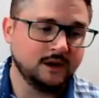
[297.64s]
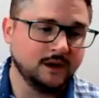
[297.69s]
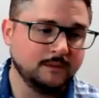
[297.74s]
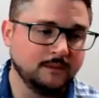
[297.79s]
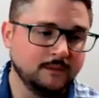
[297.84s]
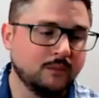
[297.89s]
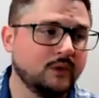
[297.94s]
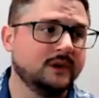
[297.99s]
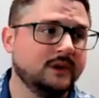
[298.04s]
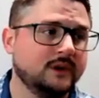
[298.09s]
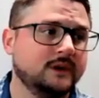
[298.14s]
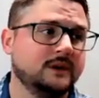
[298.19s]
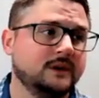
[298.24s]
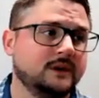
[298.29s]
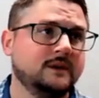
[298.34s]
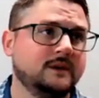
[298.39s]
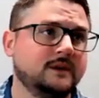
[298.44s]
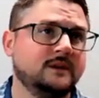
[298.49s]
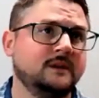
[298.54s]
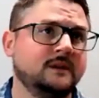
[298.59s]

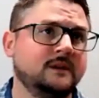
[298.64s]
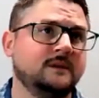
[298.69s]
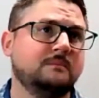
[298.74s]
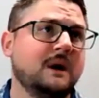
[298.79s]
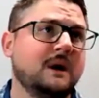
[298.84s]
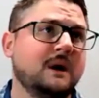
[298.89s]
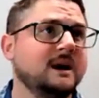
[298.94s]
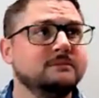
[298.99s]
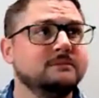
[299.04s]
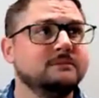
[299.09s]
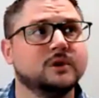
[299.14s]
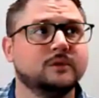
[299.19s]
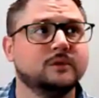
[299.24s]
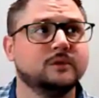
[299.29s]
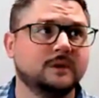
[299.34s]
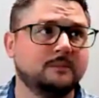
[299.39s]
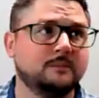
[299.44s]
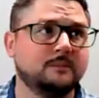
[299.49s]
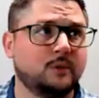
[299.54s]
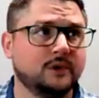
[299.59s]
more
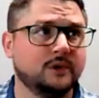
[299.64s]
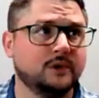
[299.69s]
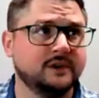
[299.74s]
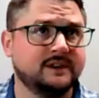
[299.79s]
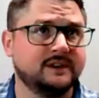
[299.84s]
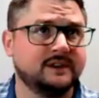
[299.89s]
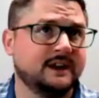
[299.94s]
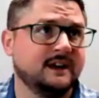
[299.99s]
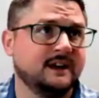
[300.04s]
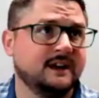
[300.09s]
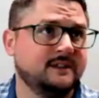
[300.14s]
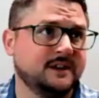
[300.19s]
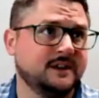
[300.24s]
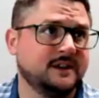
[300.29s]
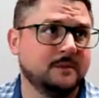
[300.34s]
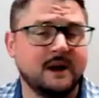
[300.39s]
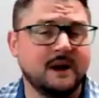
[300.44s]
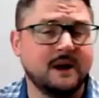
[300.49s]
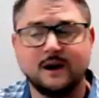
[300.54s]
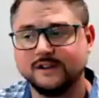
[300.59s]
mind-blowing part that I
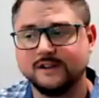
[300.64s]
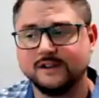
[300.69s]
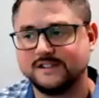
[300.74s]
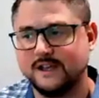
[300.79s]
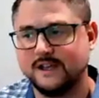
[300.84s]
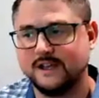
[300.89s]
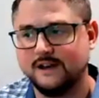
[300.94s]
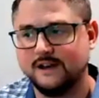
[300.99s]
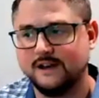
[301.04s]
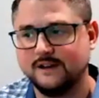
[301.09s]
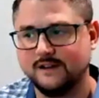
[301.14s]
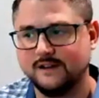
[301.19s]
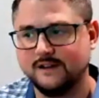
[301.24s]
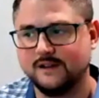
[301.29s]
think about is that